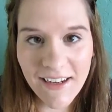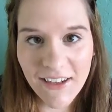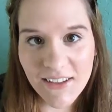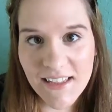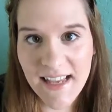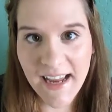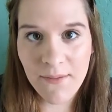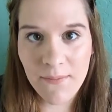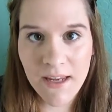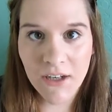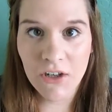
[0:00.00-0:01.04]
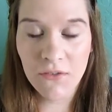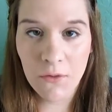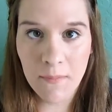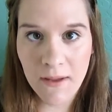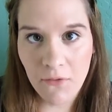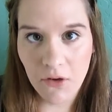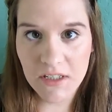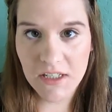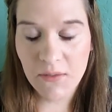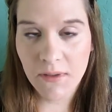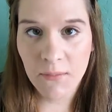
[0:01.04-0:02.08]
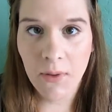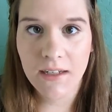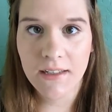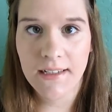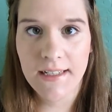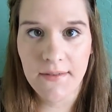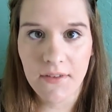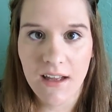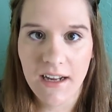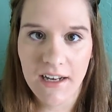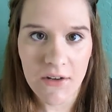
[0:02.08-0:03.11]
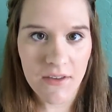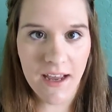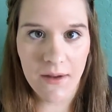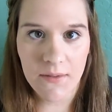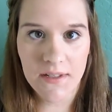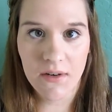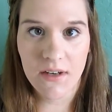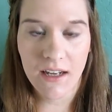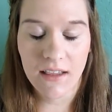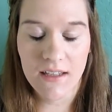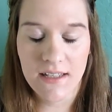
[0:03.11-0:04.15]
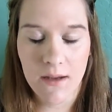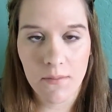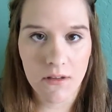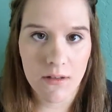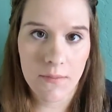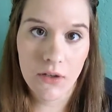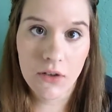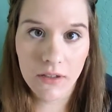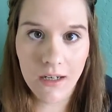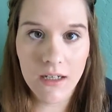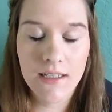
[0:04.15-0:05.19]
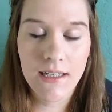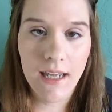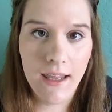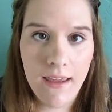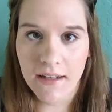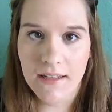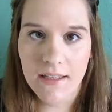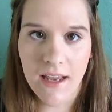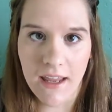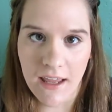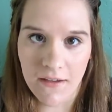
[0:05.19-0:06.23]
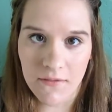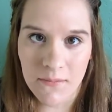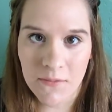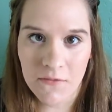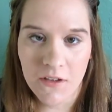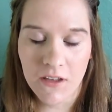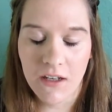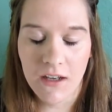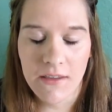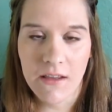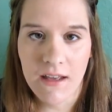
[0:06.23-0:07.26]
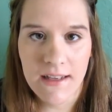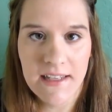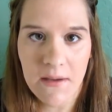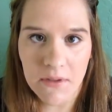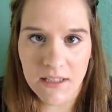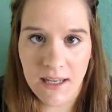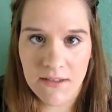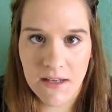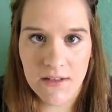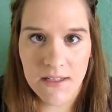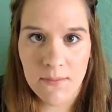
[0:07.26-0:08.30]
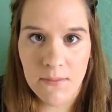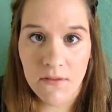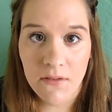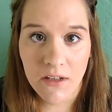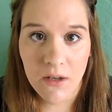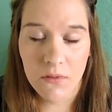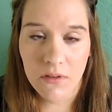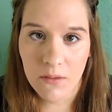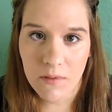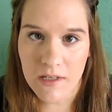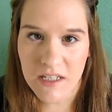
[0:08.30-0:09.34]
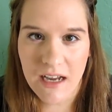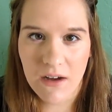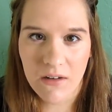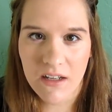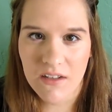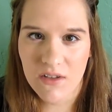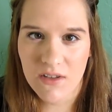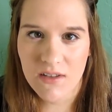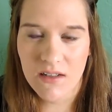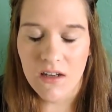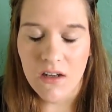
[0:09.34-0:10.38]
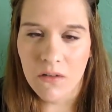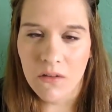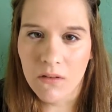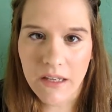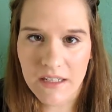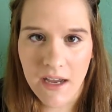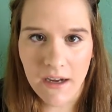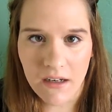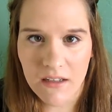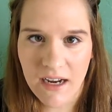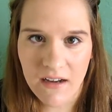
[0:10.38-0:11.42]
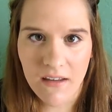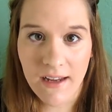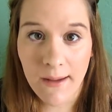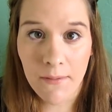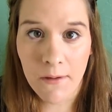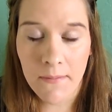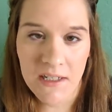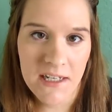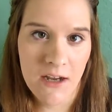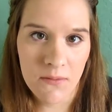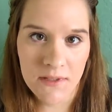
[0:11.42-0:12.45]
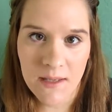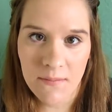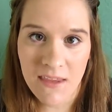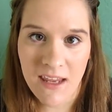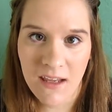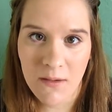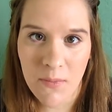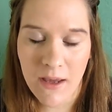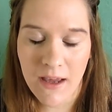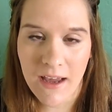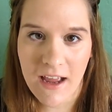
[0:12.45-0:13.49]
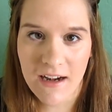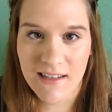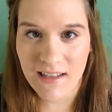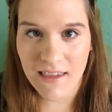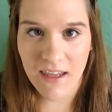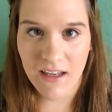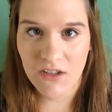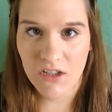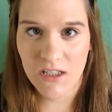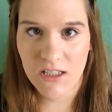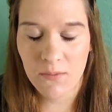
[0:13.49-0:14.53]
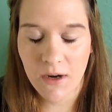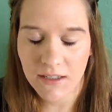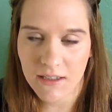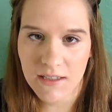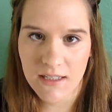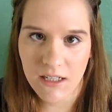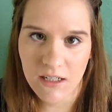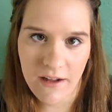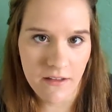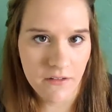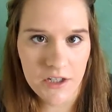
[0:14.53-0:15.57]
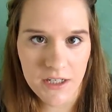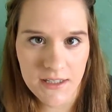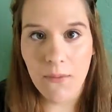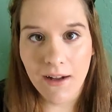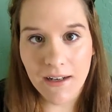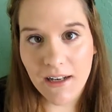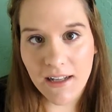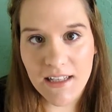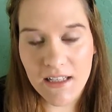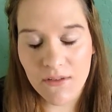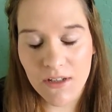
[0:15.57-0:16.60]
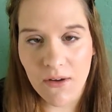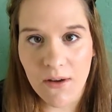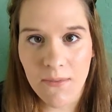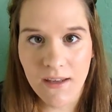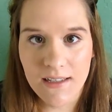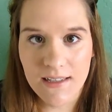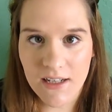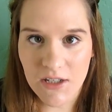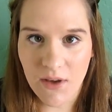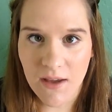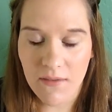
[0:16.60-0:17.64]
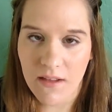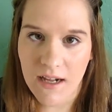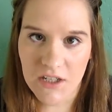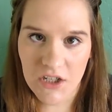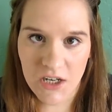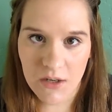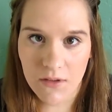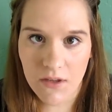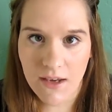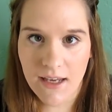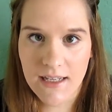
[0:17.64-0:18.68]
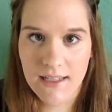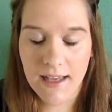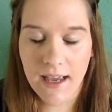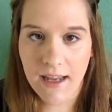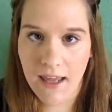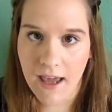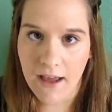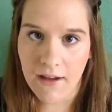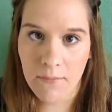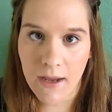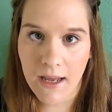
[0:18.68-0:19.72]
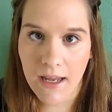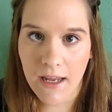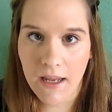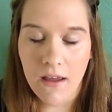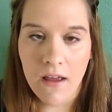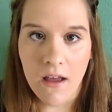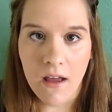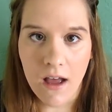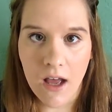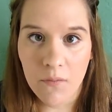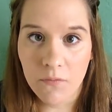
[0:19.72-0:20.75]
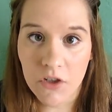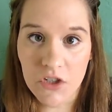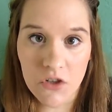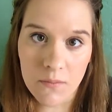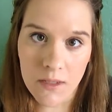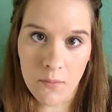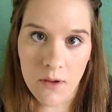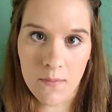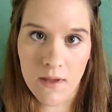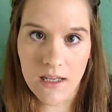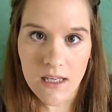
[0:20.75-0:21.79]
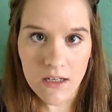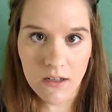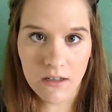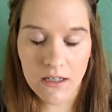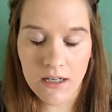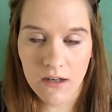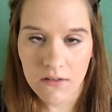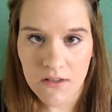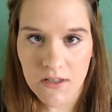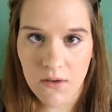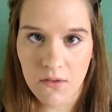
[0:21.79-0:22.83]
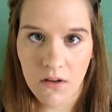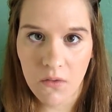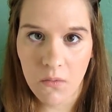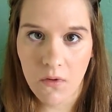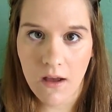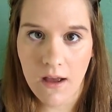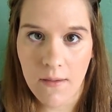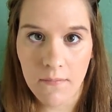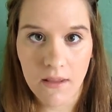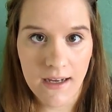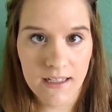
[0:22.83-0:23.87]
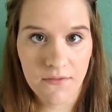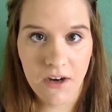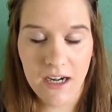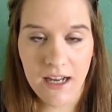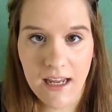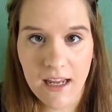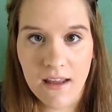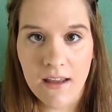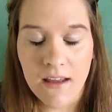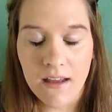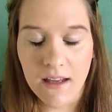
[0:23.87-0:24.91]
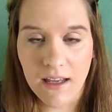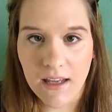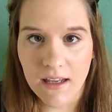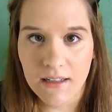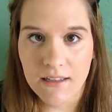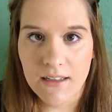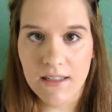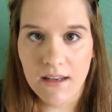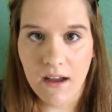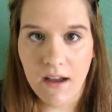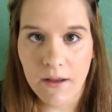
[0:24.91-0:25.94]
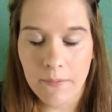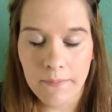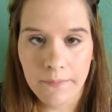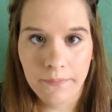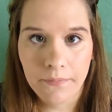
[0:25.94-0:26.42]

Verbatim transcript: girls, I am here for my 14 week pregnancy vlog. I know that I was going to get this up a little bit earlier today, but I haven't been feeling good the last couple days. i just been feeling really run down and just really tired, kind of like I'm coming down with something, but I honestly think it's just pregnancy and allergies. I wanted to get this video up because I do have a lot to share with you guys. I had my um, first OB appointment here in Arizona um, last Friday, and um,